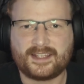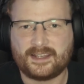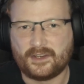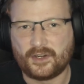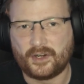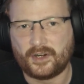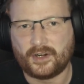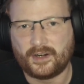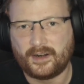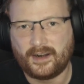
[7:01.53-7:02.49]
and your
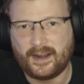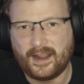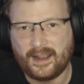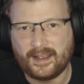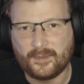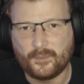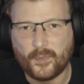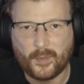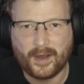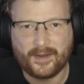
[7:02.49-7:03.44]

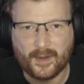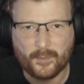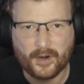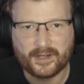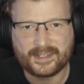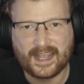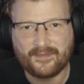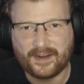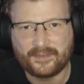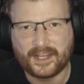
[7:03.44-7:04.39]
mobile number to get a
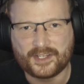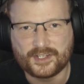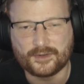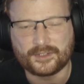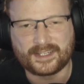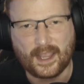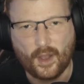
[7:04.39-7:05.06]
verification code to get